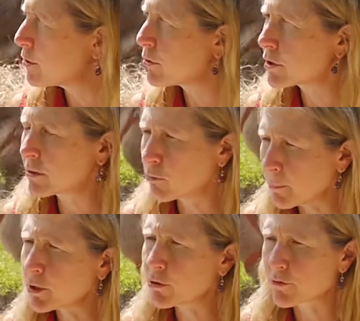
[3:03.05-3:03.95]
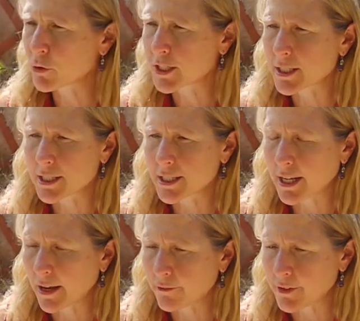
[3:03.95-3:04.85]
whose voices
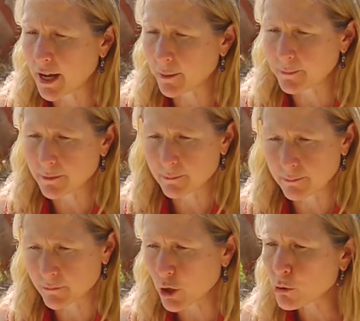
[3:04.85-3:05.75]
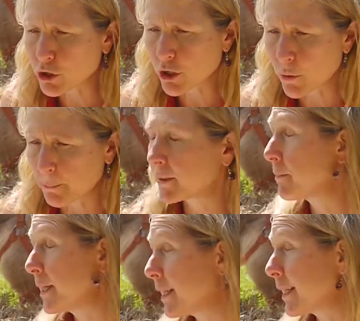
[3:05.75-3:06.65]
don't show up in the
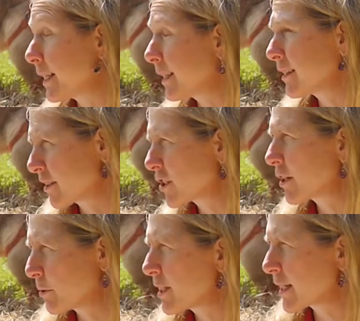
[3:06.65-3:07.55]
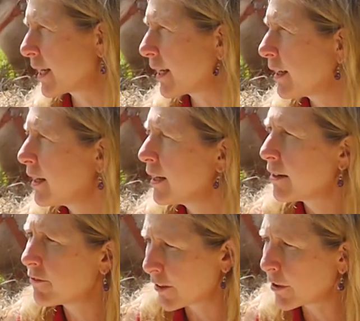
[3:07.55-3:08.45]
media, shall we say,
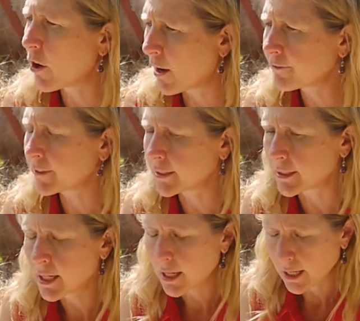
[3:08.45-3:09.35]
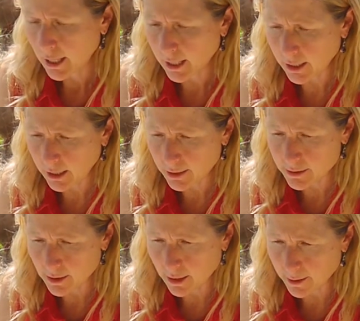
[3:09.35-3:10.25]
very often,
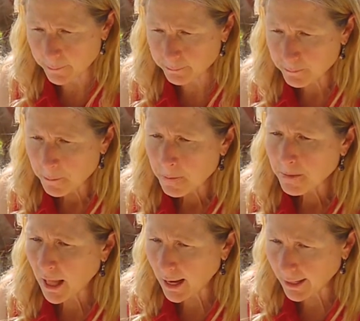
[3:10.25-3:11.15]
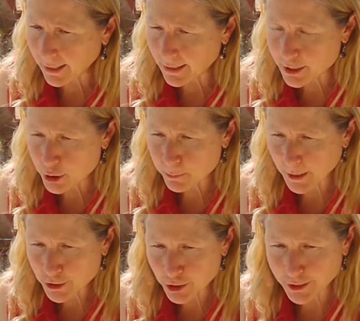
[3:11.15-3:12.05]
and I
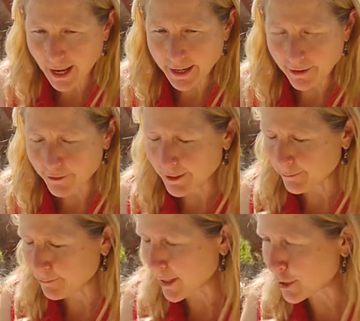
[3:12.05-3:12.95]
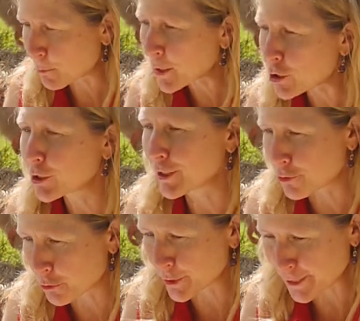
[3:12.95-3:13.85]
have a special
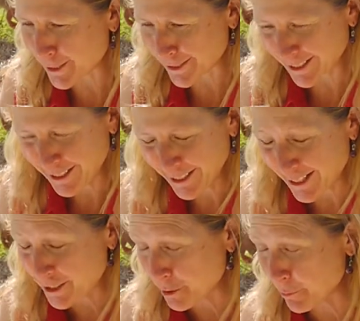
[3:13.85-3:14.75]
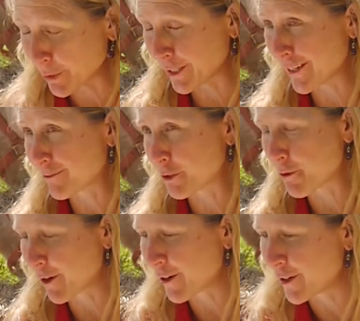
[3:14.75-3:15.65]
interest in this book and
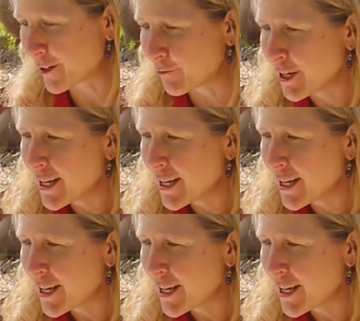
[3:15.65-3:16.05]
everywhere of